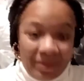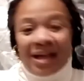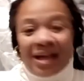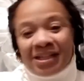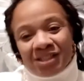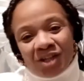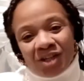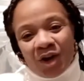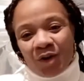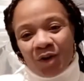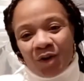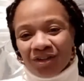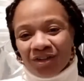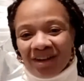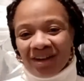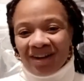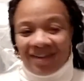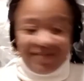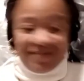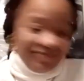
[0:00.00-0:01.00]
So, you
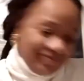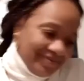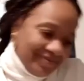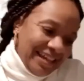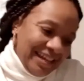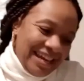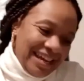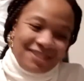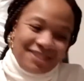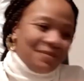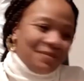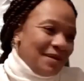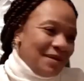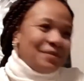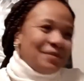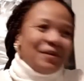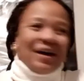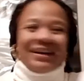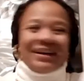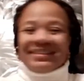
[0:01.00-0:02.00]
know, if
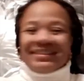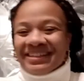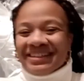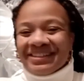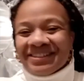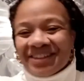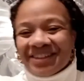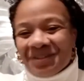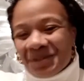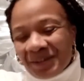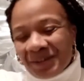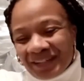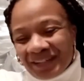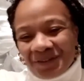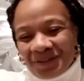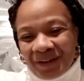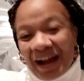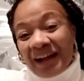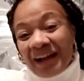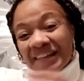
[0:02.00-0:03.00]
people out there, you know, want to
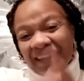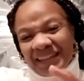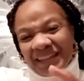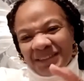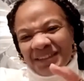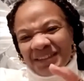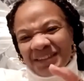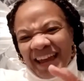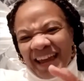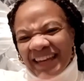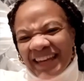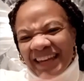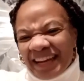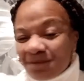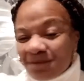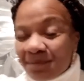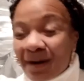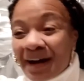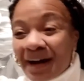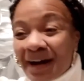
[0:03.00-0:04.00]
donate, I'll get to that later.
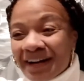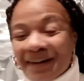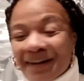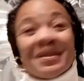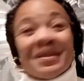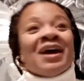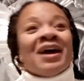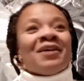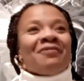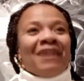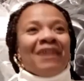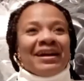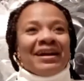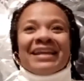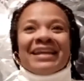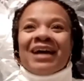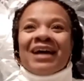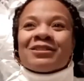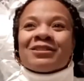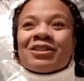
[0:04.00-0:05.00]
But um, right
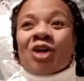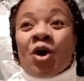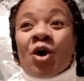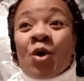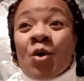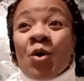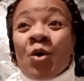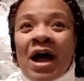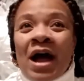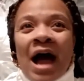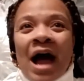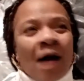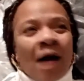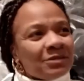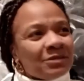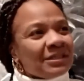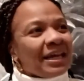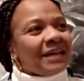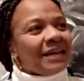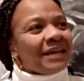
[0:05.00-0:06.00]
now, so I
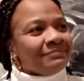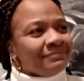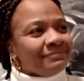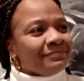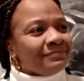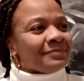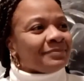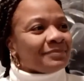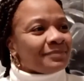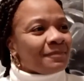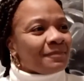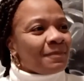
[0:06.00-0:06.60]
was like, hmm,